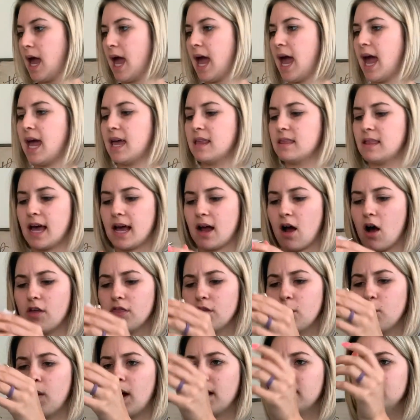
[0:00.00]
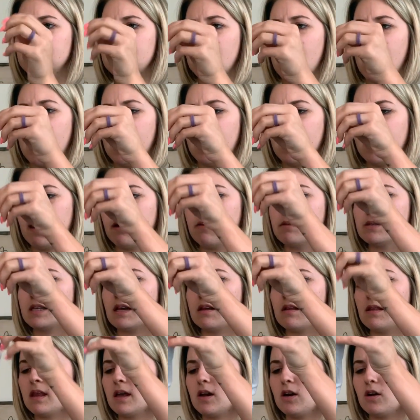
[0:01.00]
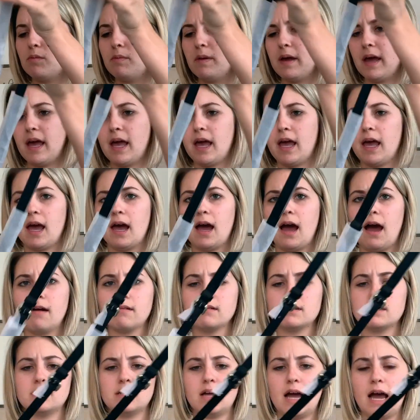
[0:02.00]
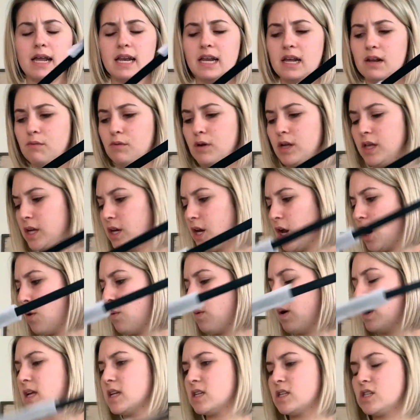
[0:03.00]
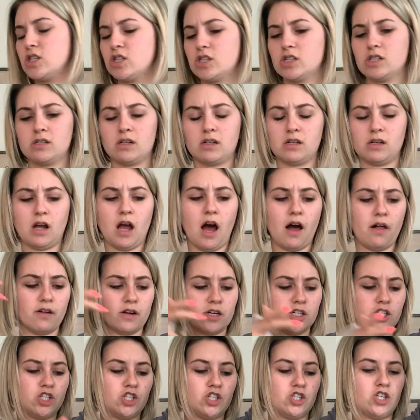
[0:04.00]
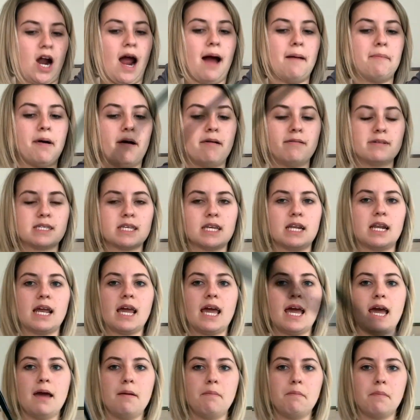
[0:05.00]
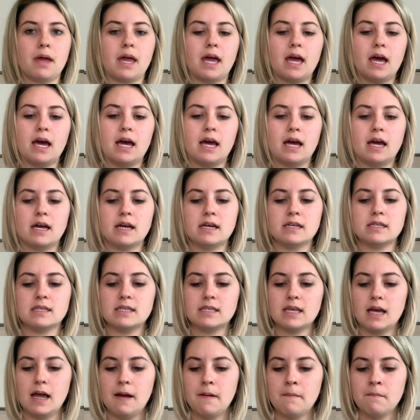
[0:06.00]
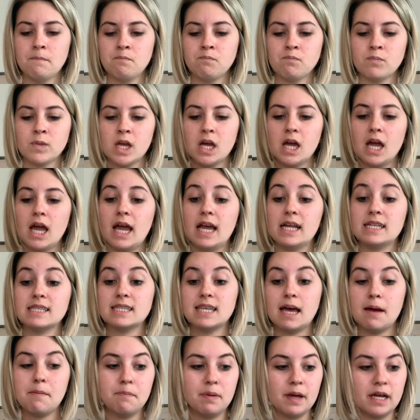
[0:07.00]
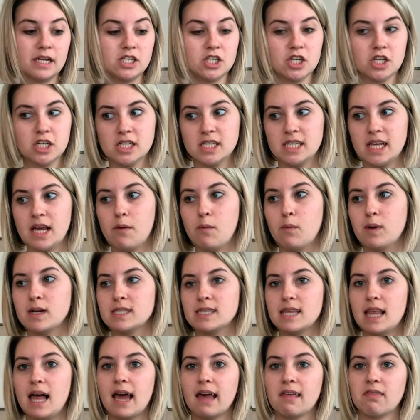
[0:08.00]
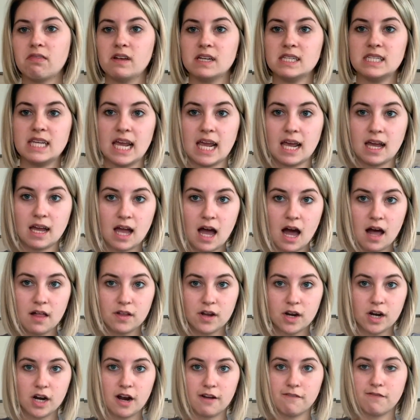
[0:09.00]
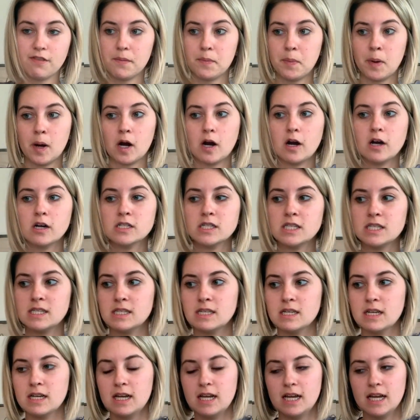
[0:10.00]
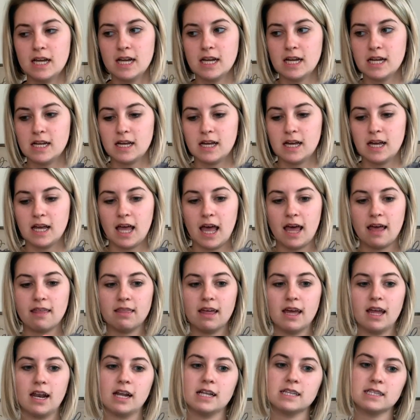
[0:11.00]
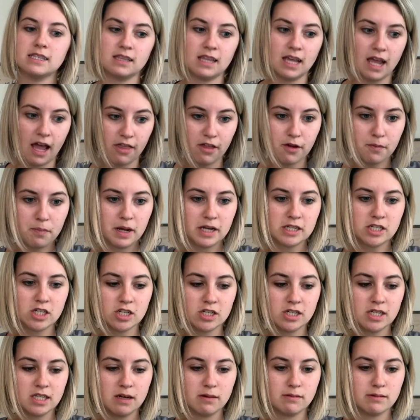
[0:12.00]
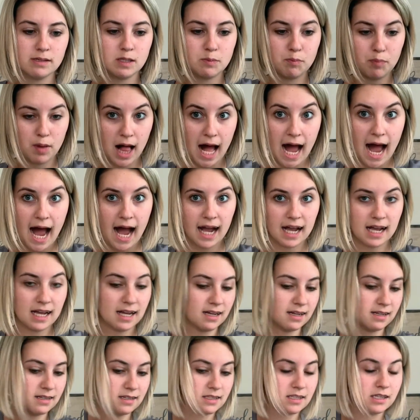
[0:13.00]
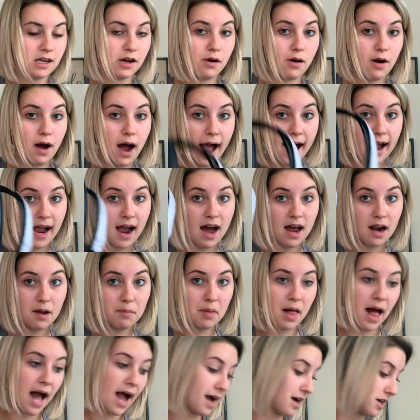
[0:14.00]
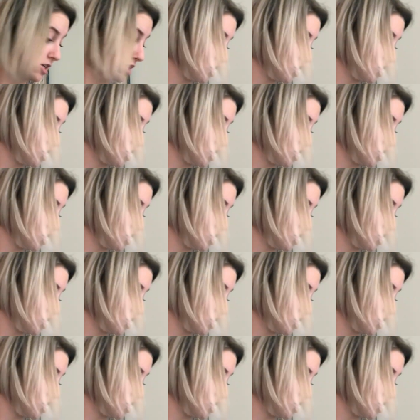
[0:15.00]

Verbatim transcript: And like on the website, it was a little bit, I, was, I didn't really know what color strap I was gonna get because in some pictures it was like the tan color of the purse. And then in the other pictures it was black. So I got a black